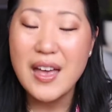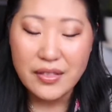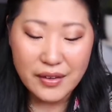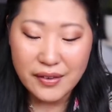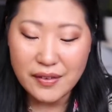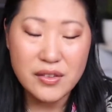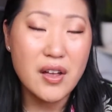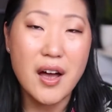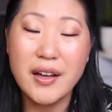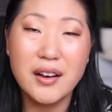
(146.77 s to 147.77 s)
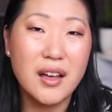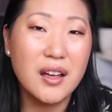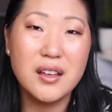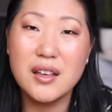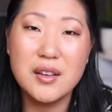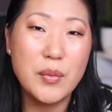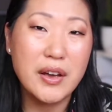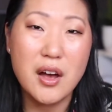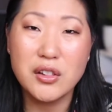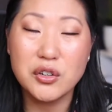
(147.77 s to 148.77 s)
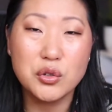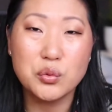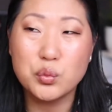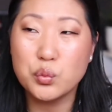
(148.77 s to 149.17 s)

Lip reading: This is not in my color